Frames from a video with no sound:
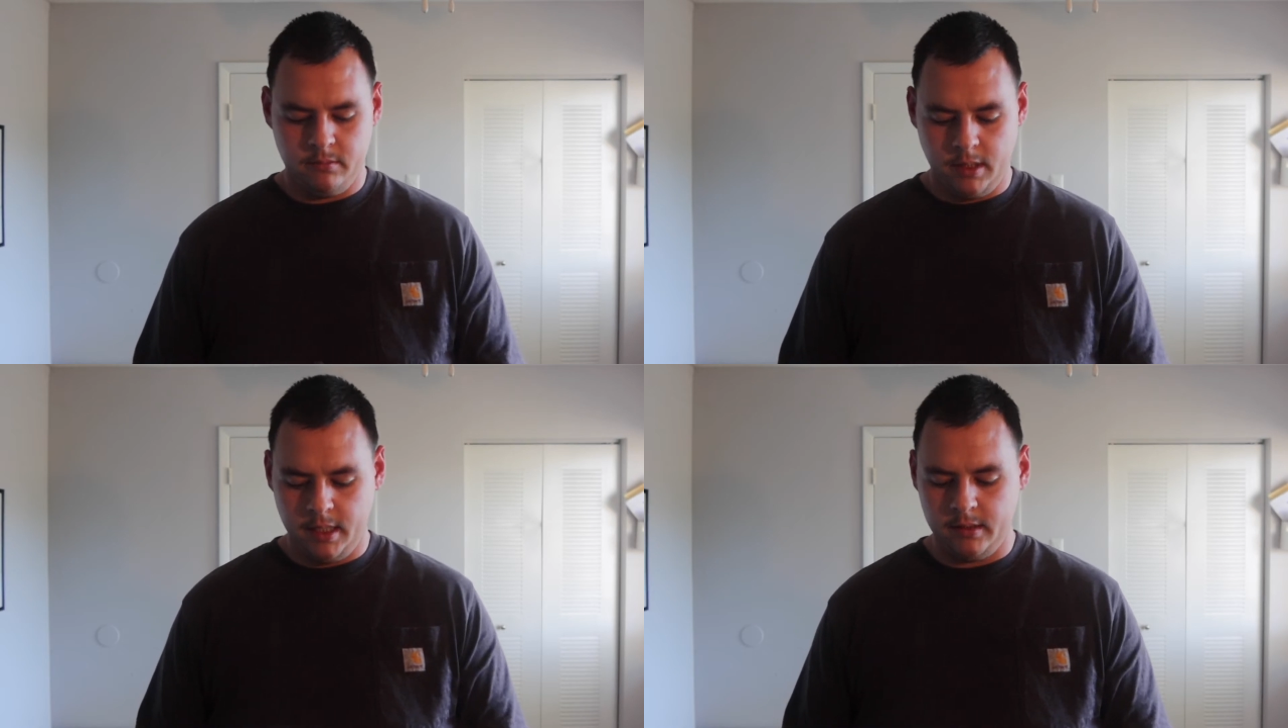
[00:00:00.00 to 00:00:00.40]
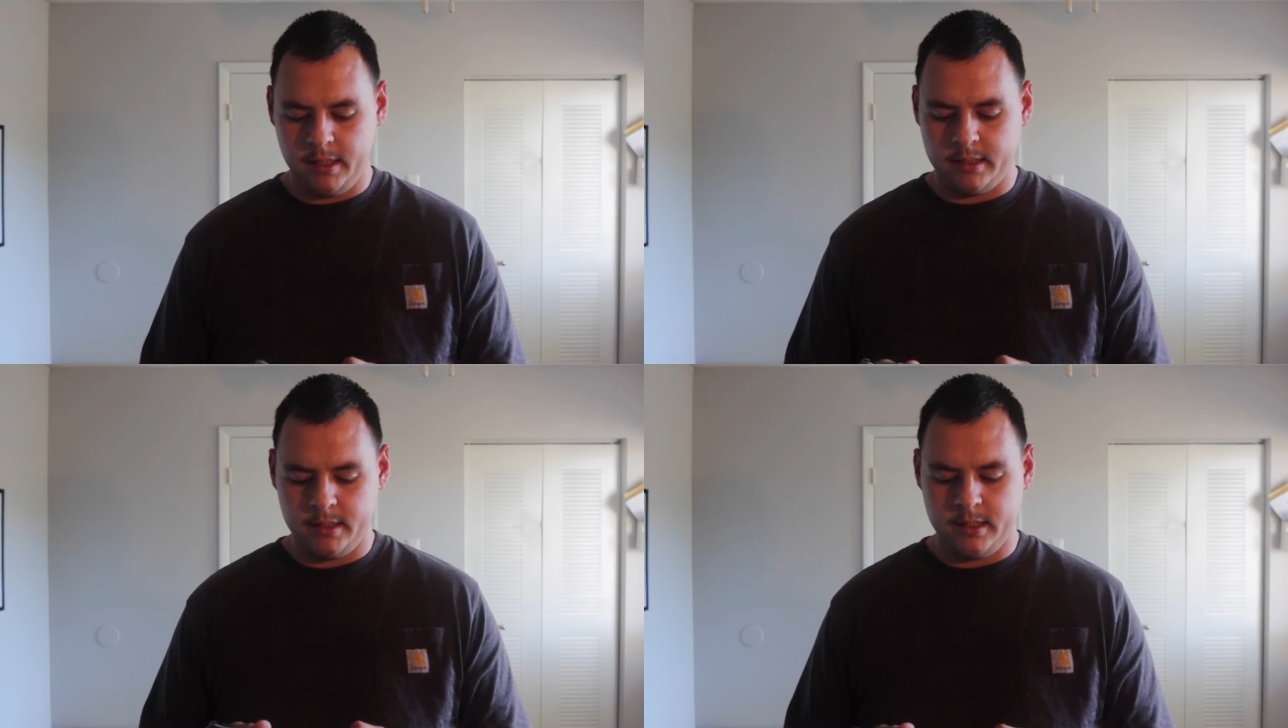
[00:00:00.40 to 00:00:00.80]
I
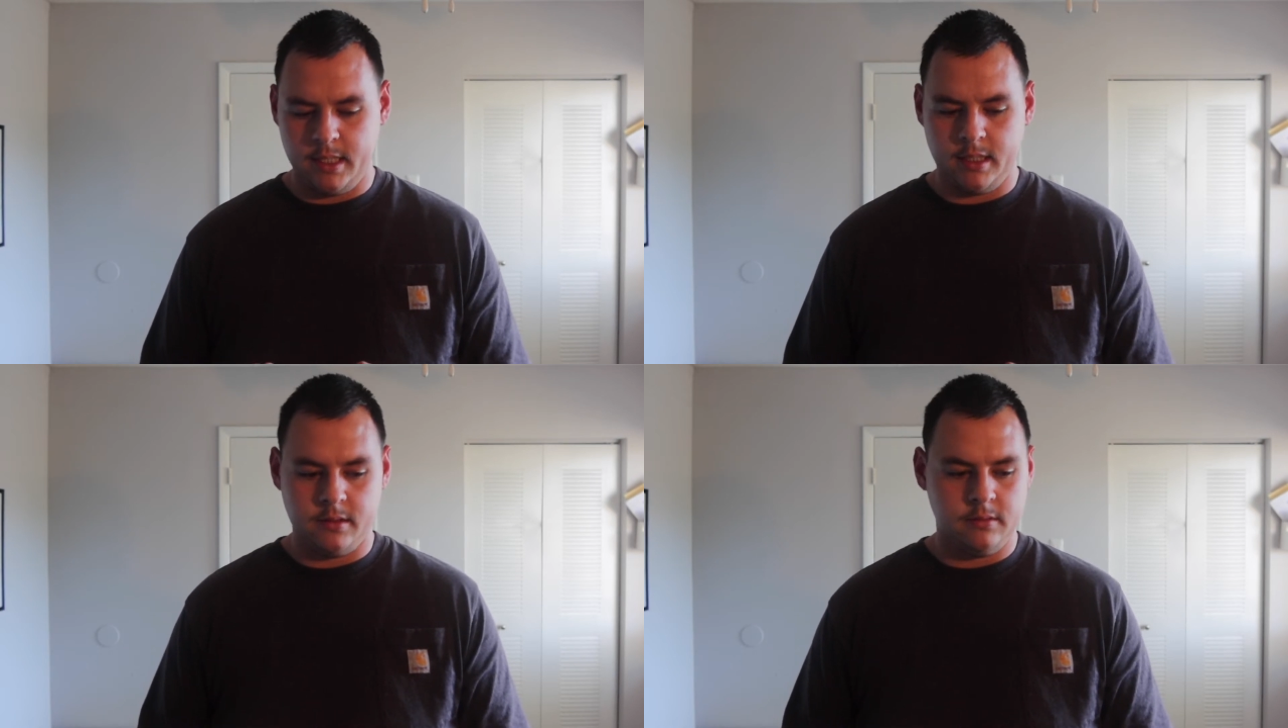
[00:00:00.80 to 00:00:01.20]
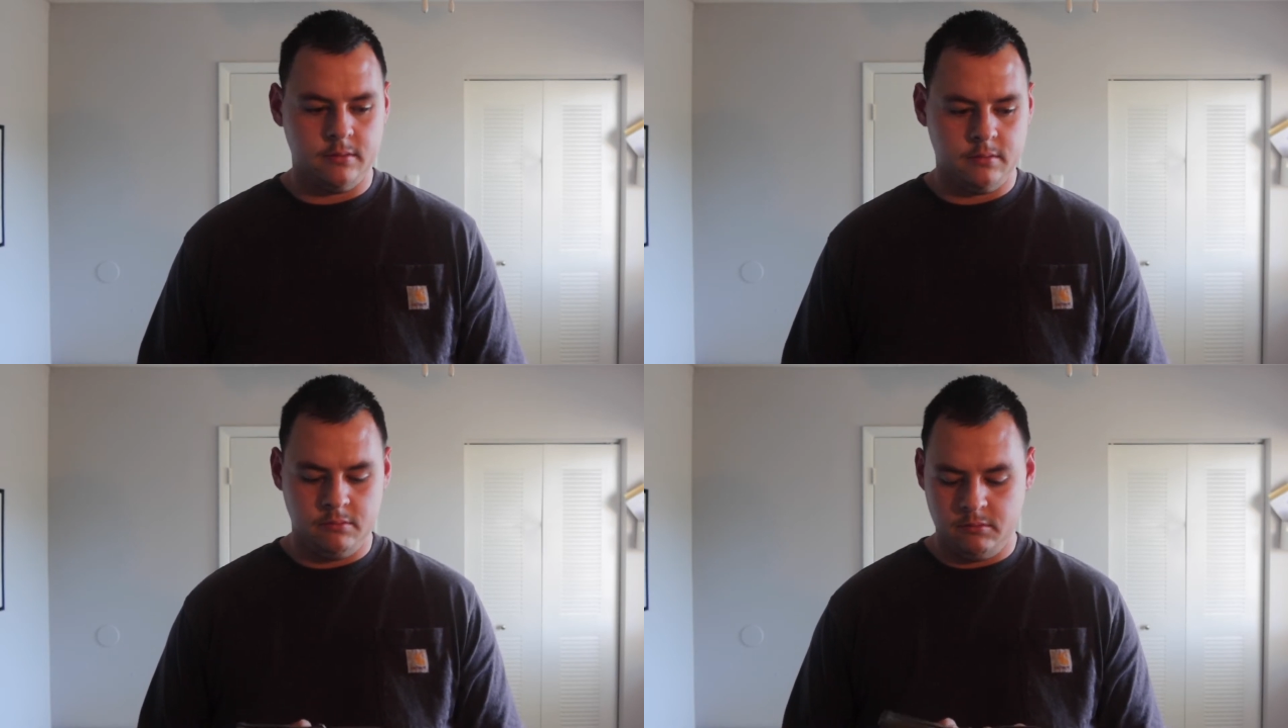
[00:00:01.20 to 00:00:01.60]
like this thing
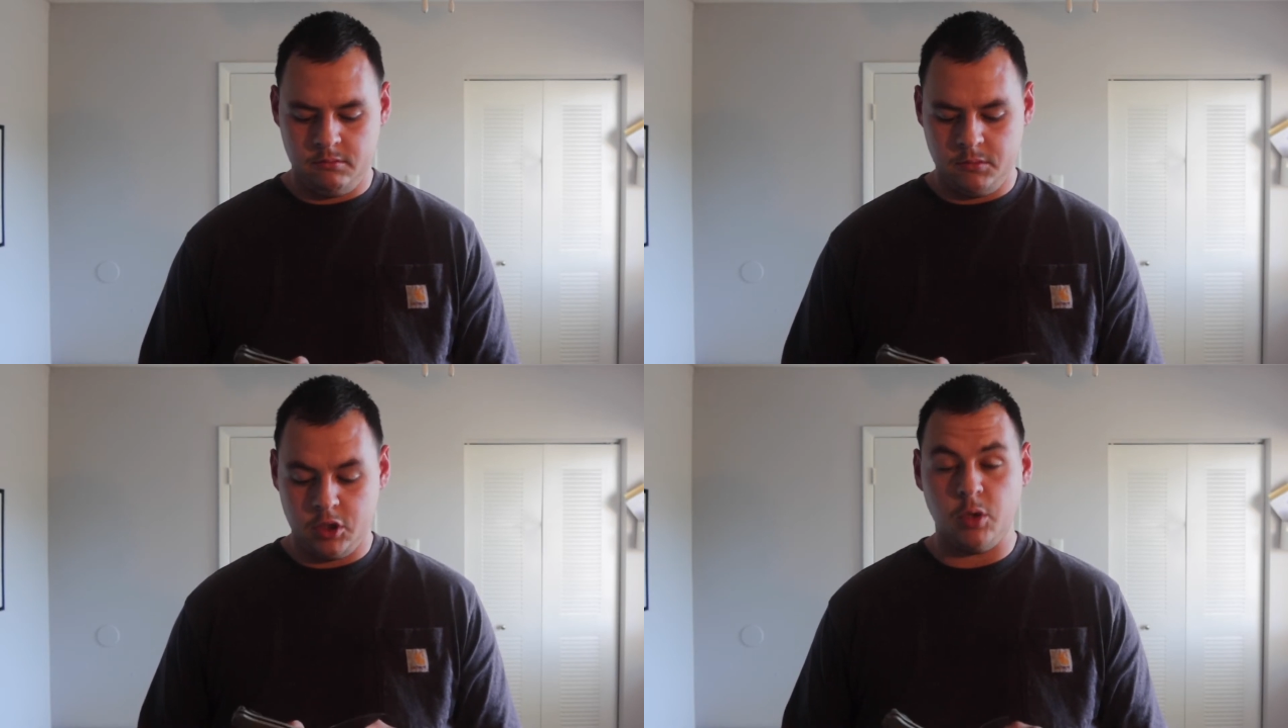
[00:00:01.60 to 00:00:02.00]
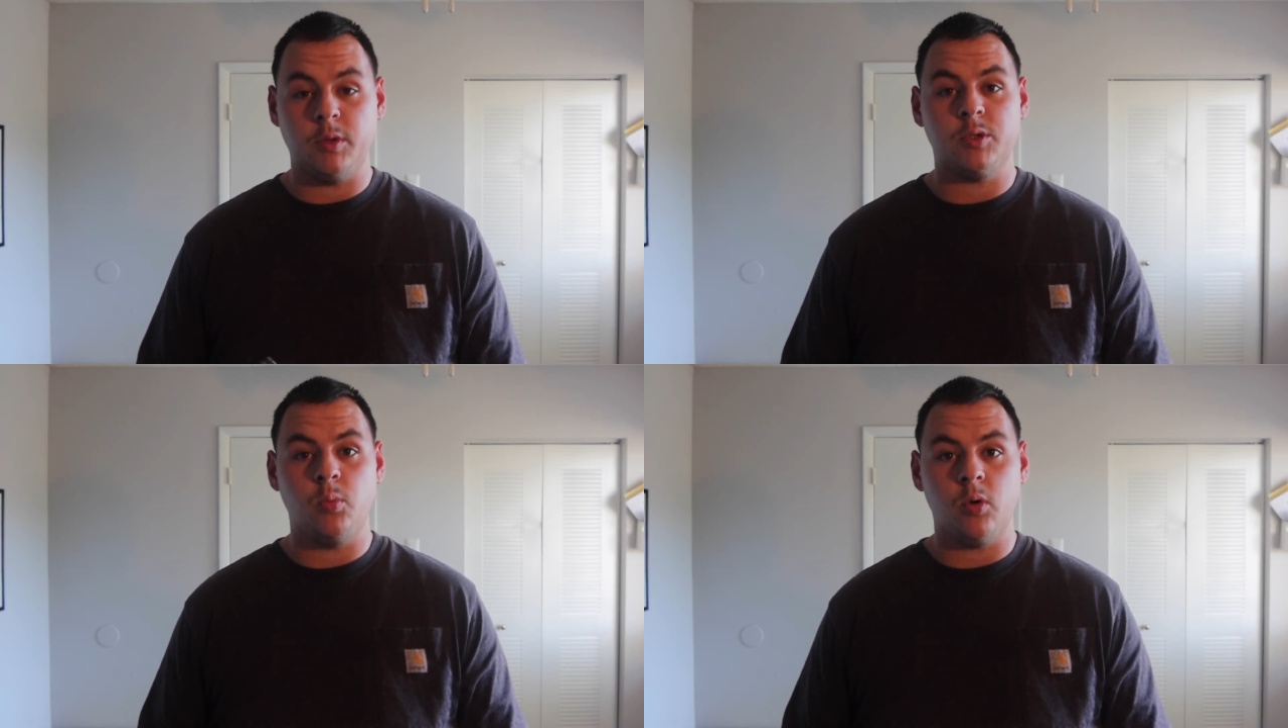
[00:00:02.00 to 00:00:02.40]
so
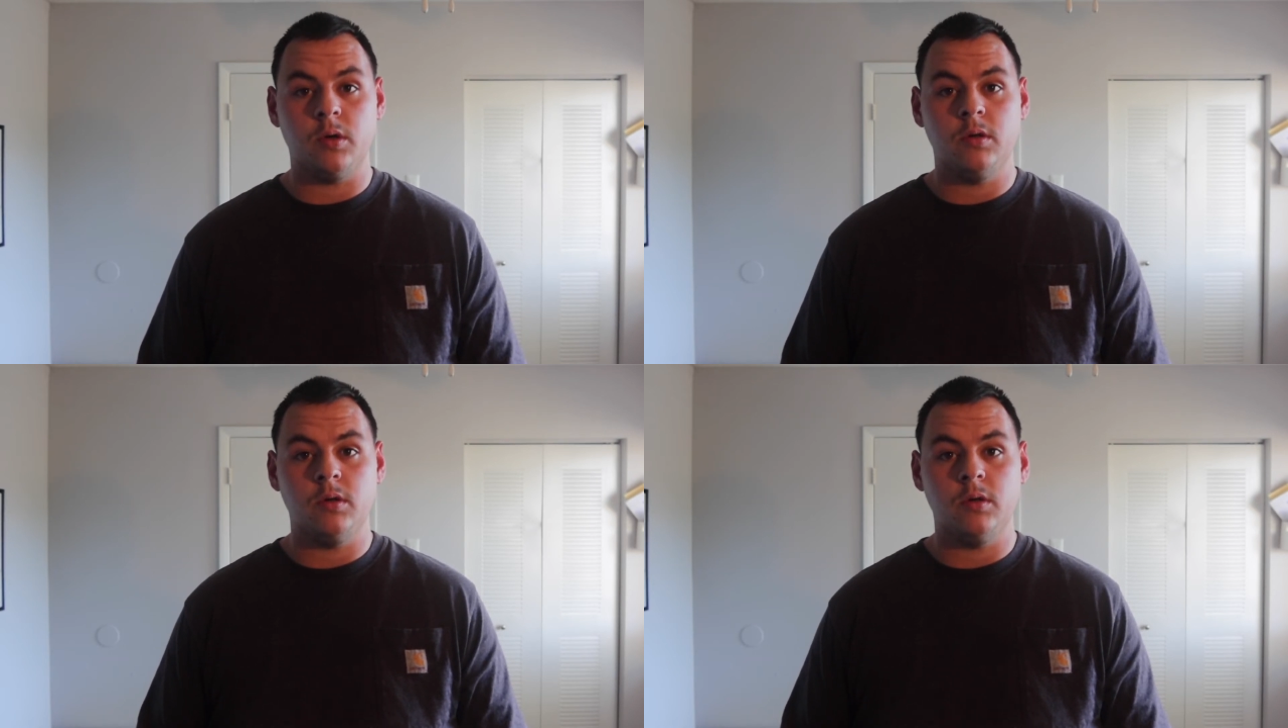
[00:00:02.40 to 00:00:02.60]
much more.